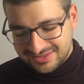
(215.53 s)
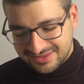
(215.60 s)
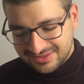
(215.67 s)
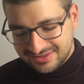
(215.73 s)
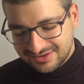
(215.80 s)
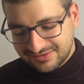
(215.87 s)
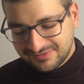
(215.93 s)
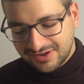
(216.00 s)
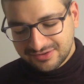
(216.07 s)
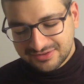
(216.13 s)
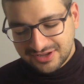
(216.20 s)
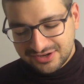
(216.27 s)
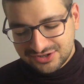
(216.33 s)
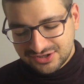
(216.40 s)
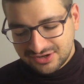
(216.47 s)
This
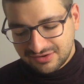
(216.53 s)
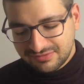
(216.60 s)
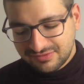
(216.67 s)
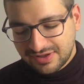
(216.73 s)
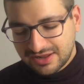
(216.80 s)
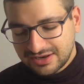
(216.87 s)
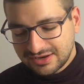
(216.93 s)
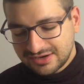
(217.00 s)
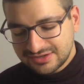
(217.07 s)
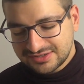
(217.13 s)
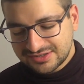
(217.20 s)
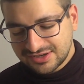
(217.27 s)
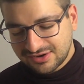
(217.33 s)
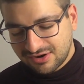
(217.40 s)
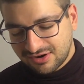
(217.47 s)
foundation of
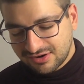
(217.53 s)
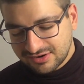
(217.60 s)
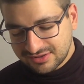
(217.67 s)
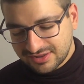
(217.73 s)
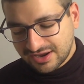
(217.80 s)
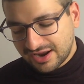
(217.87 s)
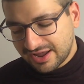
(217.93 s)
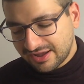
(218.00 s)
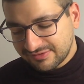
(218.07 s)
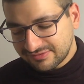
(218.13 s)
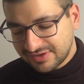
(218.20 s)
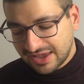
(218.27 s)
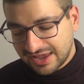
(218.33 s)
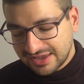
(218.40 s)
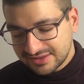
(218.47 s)
Hellenistic art that I have
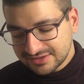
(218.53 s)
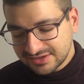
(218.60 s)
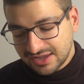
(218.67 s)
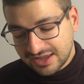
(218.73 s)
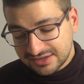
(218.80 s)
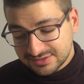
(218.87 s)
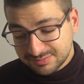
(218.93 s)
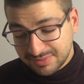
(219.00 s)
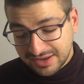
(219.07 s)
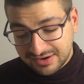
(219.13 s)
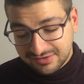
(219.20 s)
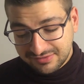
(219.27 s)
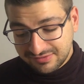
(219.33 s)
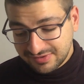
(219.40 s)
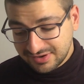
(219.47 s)
gained has
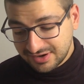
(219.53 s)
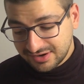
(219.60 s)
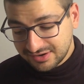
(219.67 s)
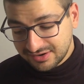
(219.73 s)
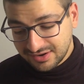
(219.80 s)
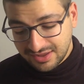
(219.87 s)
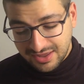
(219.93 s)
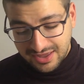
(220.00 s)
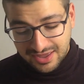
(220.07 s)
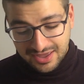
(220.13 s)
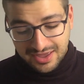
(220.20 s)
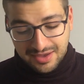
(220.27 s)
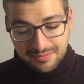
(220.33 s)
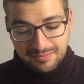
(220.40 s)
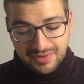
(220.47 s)
benefited
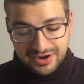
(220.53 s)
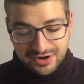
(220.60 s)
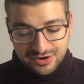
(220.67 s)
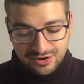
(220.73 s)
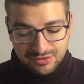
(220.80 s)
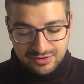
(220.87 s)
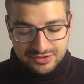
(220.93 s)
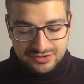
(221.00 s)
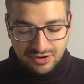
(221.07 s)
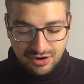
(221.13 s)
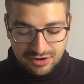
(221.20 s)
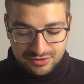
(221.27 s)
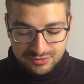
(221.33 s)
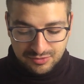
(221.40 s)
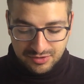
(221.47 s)
my current
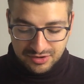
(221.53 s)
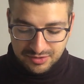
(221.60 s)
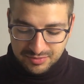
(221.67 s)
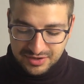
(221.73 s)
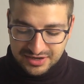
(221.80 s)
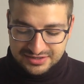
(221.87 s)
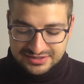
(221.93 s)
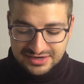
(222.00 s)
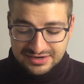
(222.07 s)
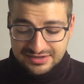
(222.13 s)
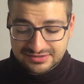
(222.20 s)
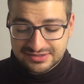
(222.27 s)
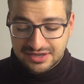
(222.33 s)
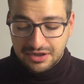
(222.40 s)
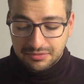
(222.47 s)
artwork because it
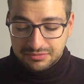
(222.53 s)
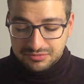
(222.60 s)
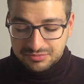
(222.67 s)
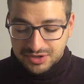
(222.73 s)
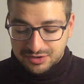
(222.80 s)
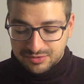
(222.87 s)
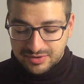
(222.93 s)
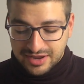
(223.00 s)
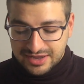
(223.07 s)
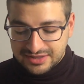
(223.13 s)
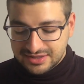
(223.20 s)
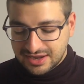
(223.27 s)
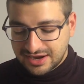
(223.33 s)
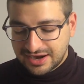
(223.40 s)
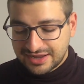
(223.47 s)
has helped me create
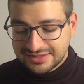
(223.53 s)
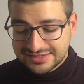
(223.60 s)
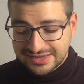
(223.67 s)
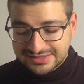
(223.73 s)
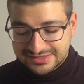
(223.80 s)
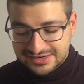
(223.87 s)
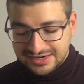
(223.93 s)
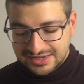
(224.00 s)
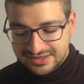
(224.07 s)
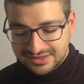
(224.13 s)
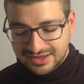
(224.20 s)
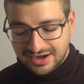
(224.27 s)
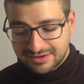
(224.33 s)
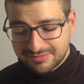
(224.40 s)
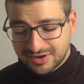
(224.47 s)
an identity
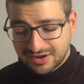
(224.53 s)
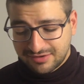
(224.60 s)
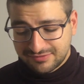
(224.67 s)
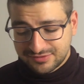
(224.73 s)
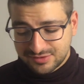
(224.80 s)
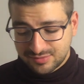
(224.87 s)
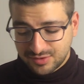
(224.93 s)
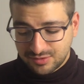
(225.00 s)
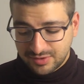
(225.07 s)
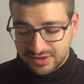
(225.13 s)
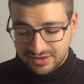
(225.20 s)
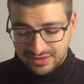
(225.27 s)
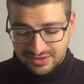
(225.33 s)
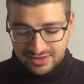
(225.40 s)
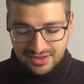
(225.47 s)
that I'm comfortable
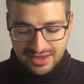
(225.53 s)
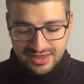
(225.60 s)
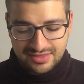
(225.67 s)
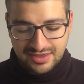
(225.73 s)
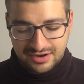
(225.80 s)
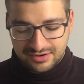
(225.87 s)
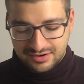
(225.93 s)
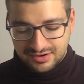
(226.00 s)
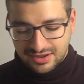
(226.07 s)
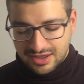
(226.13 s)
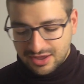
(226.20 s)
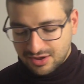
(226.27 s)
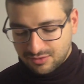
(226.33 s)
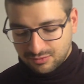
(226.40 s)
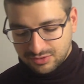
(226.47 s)
with and that
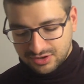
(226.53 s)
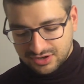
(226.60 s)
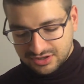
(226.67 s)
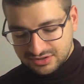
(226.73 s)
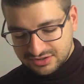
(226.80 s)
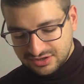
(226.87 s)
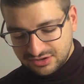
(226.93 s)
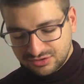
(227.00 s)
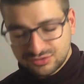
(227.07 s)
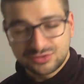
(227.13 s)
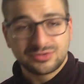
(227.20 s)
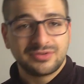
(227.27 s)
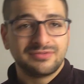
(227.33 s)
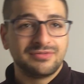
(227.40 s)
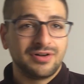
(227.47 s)
will continue to
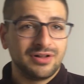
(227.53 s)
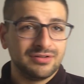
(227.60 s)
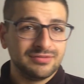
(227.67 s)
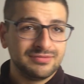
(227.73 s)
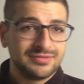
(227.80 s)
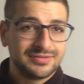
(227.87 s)
evolve.